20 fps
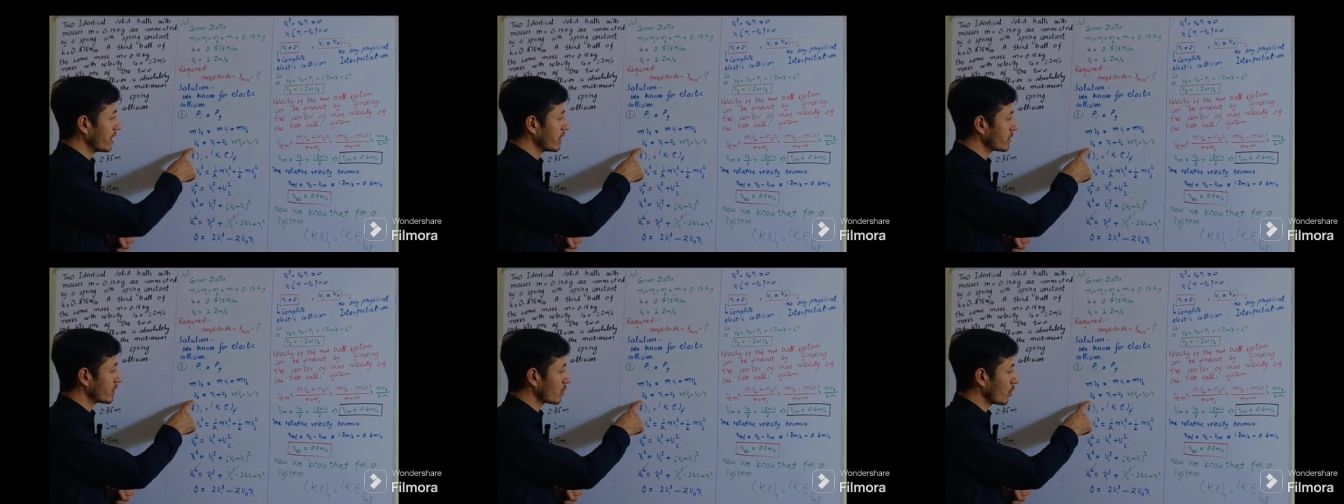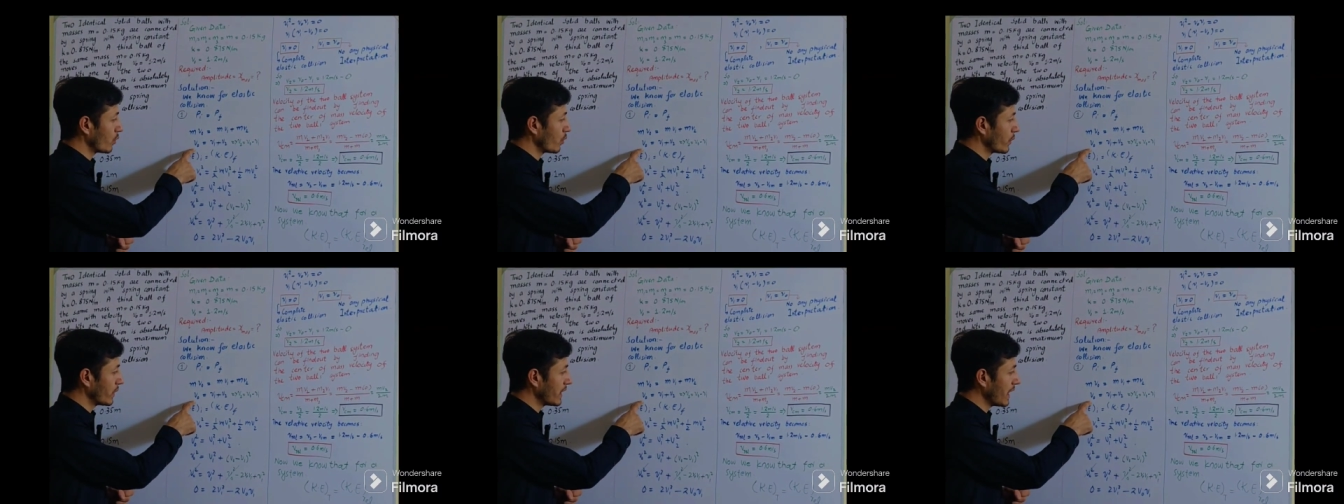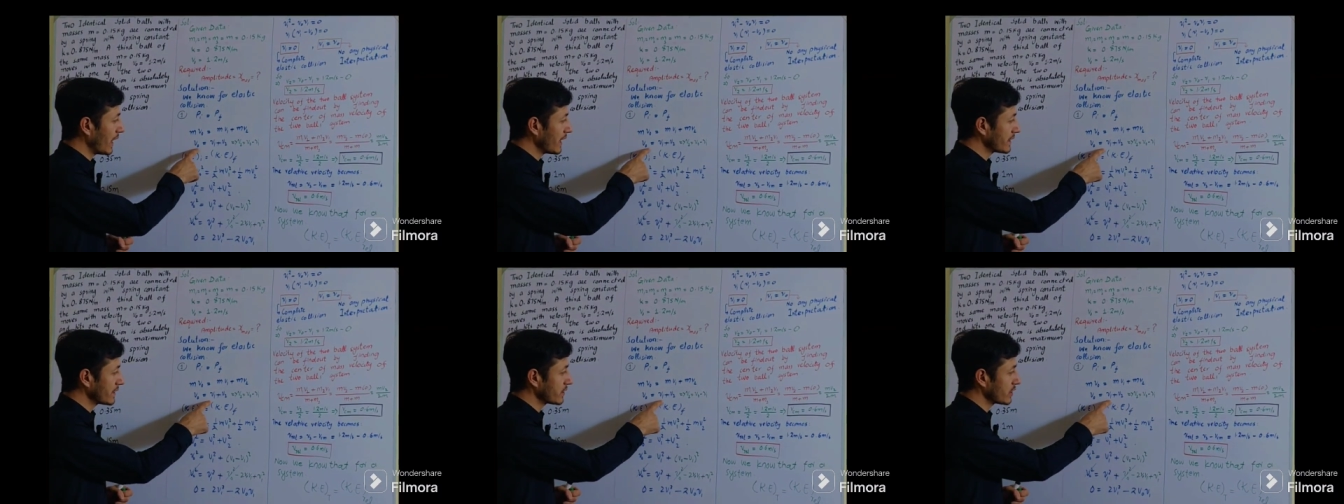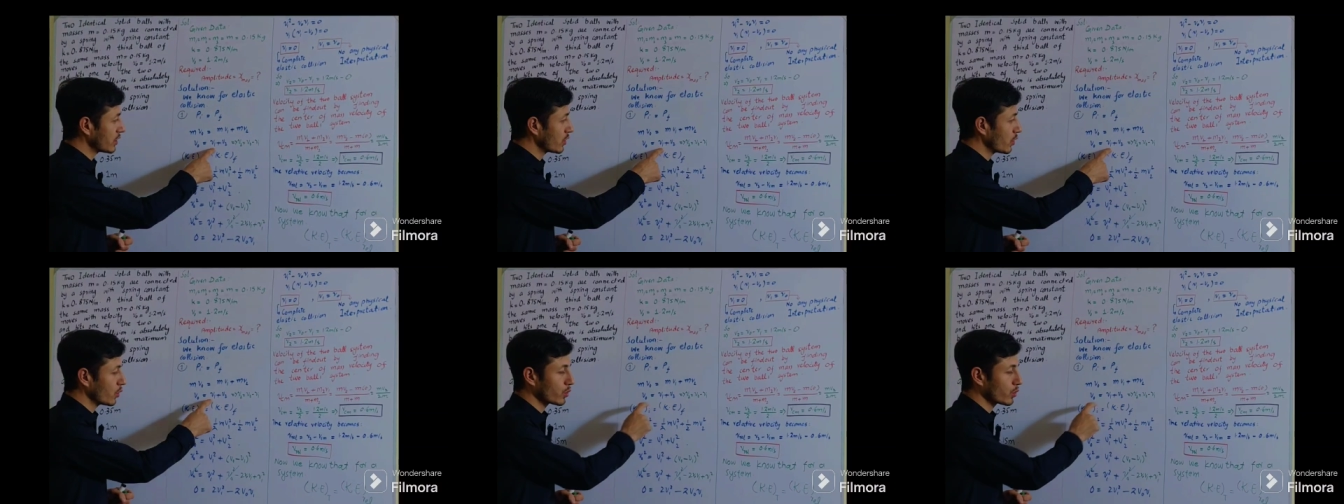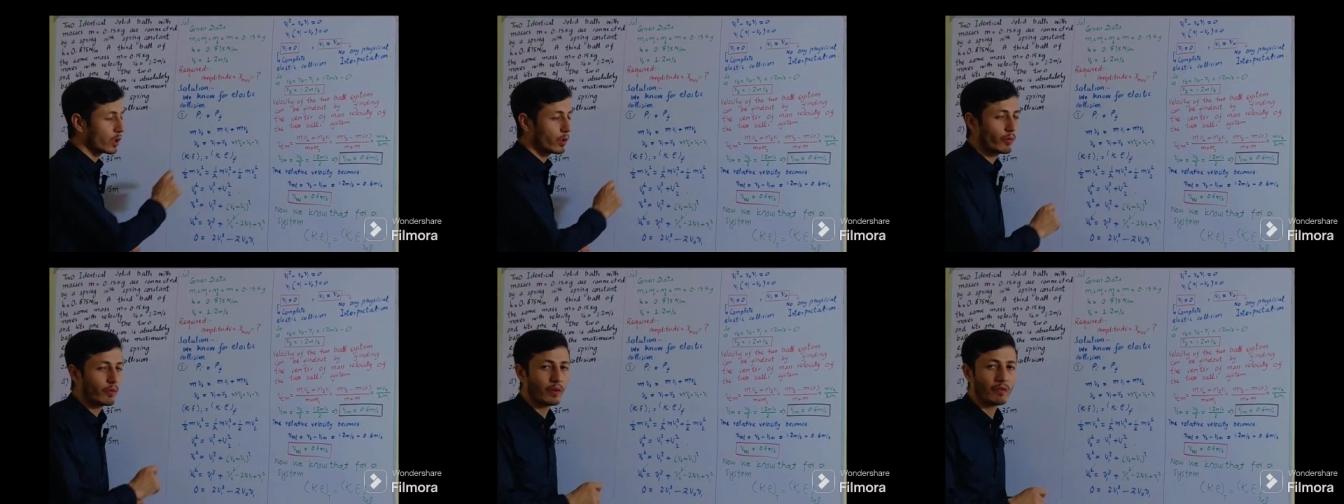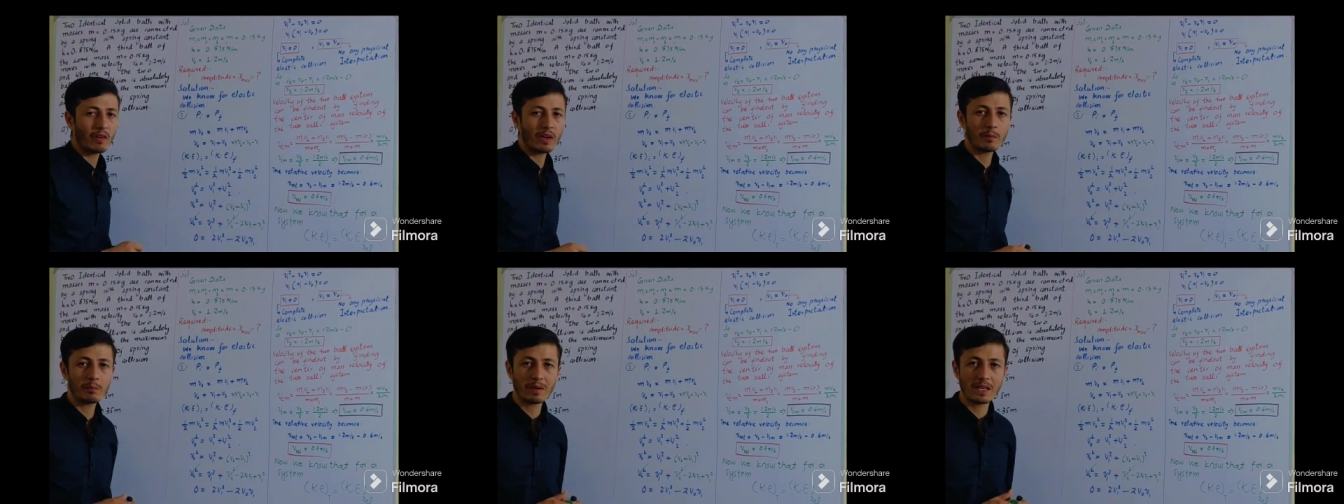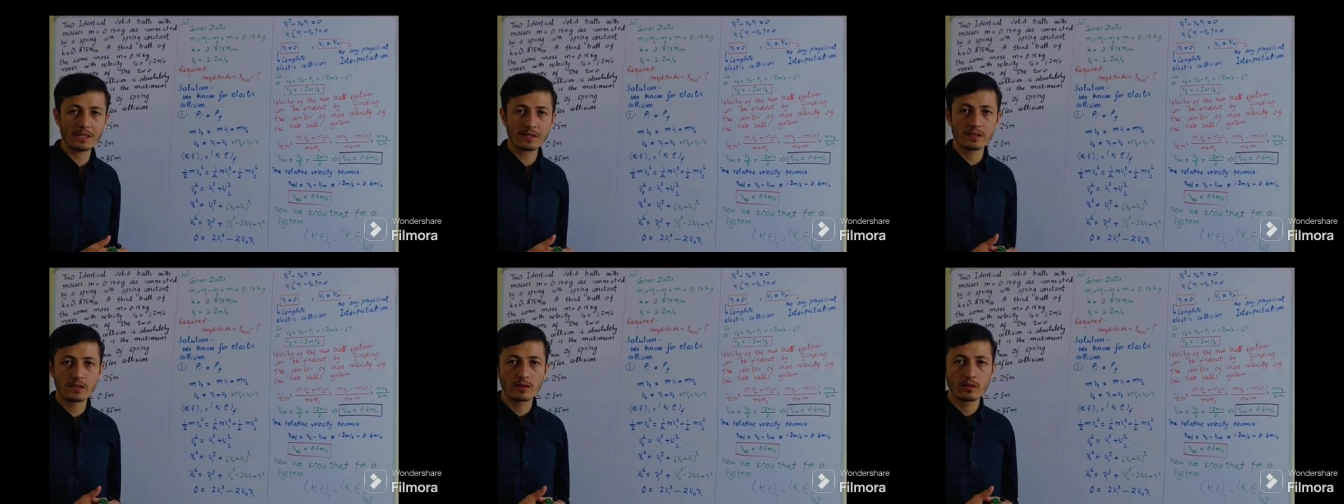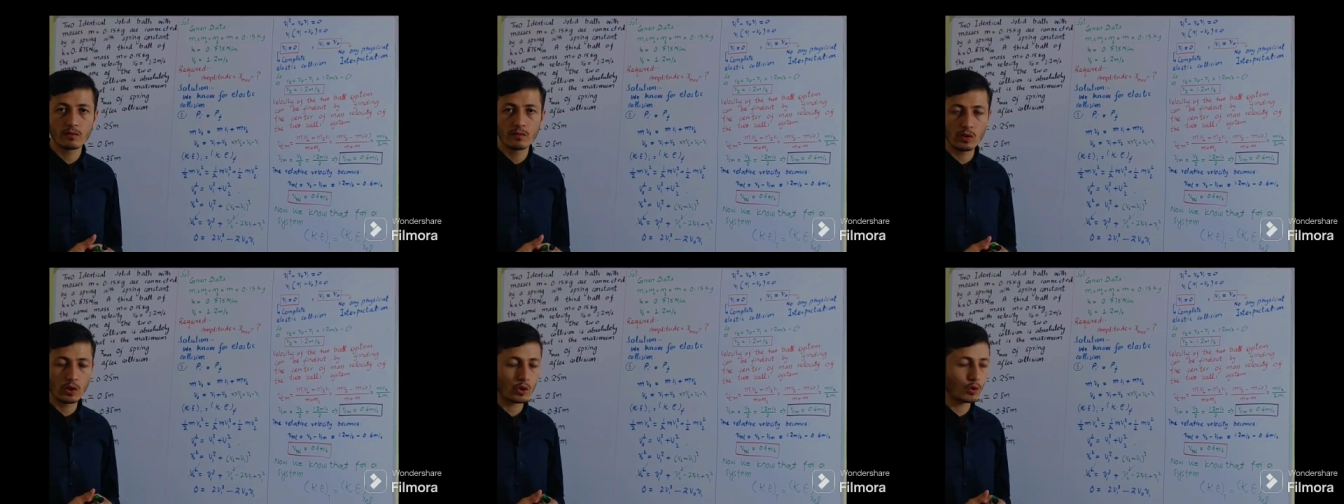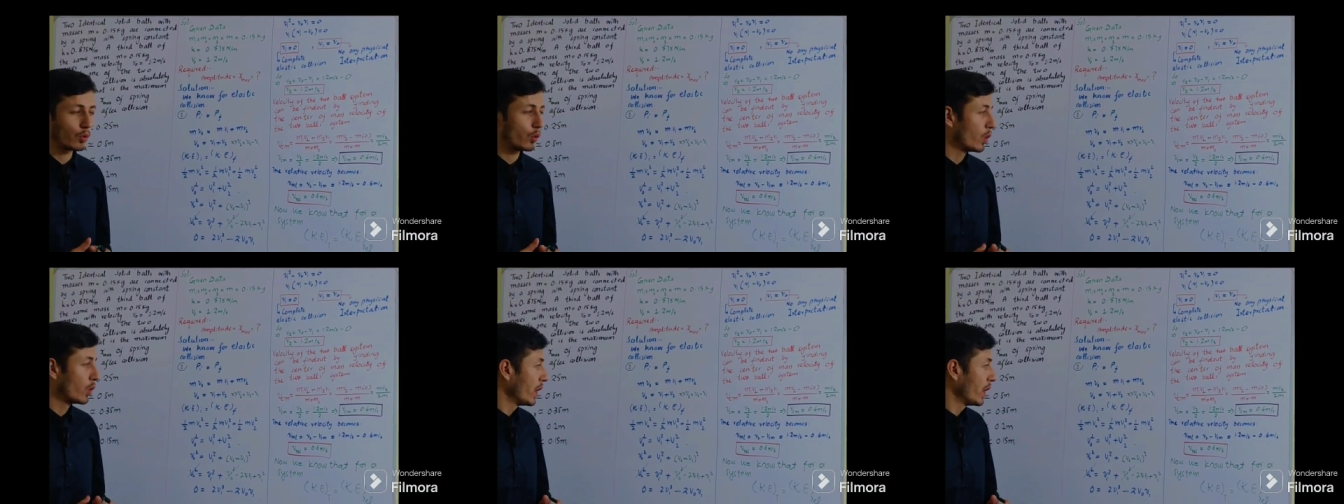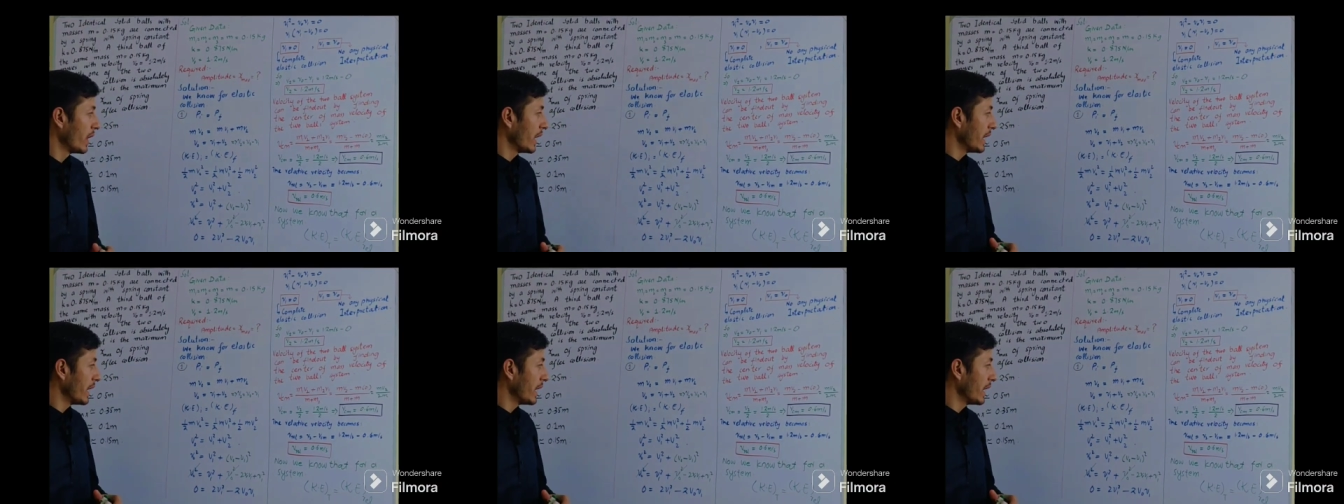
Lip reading: So v0 is equal to the v1 plus v2.